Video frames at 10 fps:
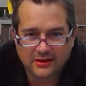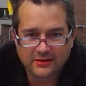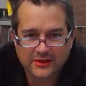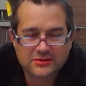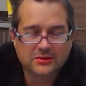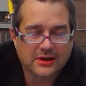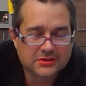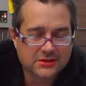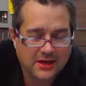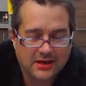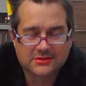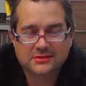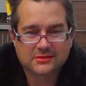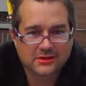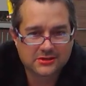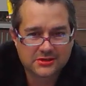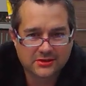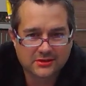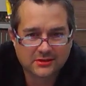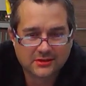they do actually last
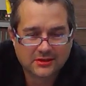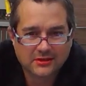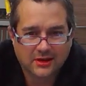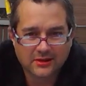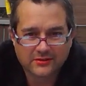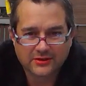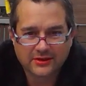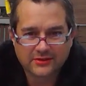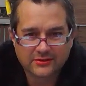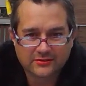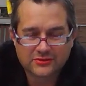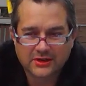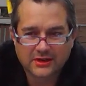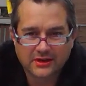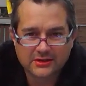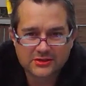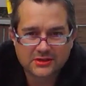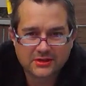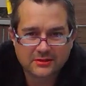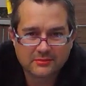until Oliver is of drinking
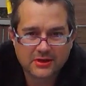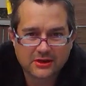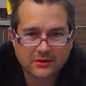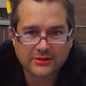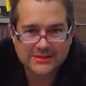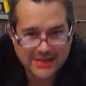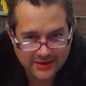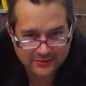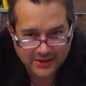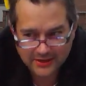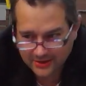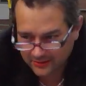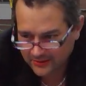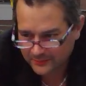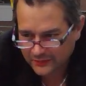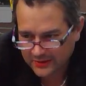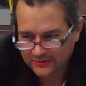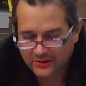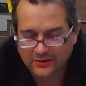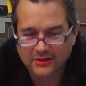age, him being only 10 right now.
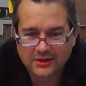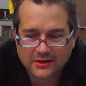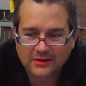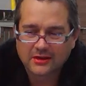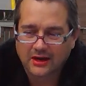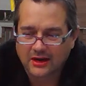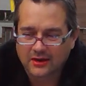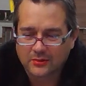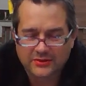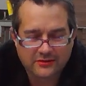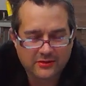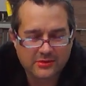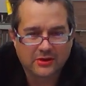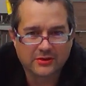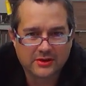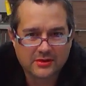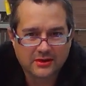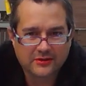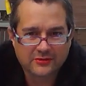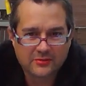So we'll definitely be holding
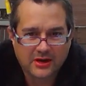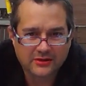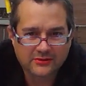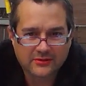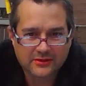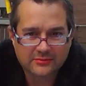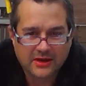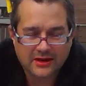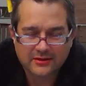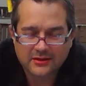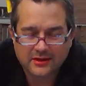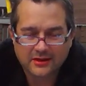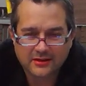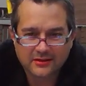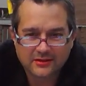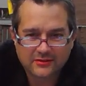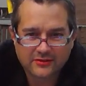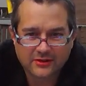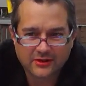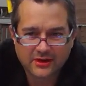a few bottles of these back
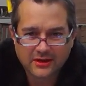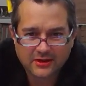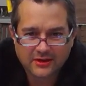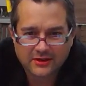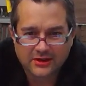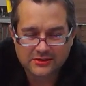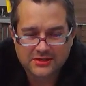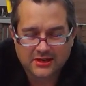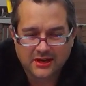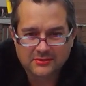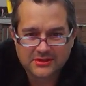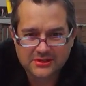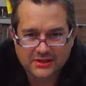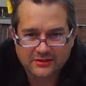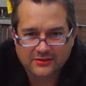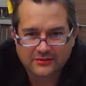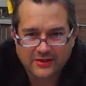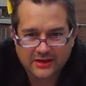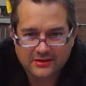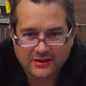for years to come to see if
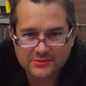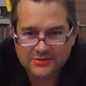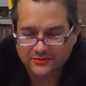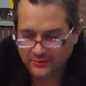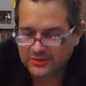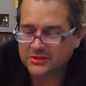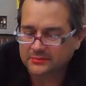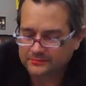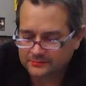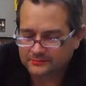that comes to fruition.